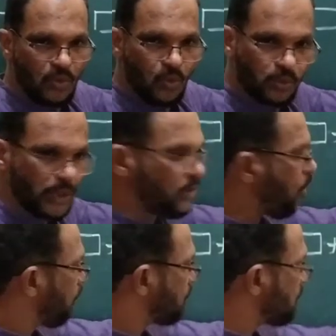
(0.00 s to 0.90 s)
Wooden
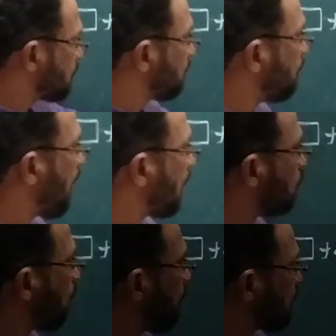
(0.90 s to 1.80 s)
logs is part
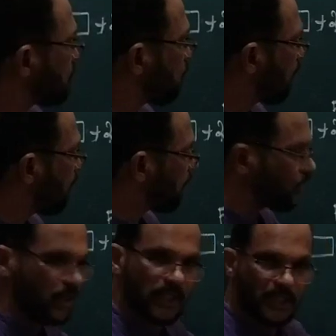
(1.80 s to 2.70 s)
of what is called a
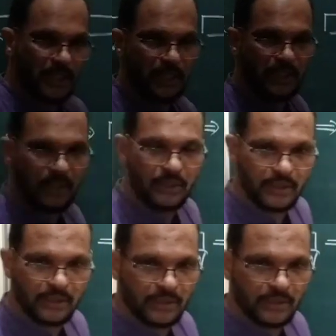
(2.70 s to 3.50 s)
particular tree.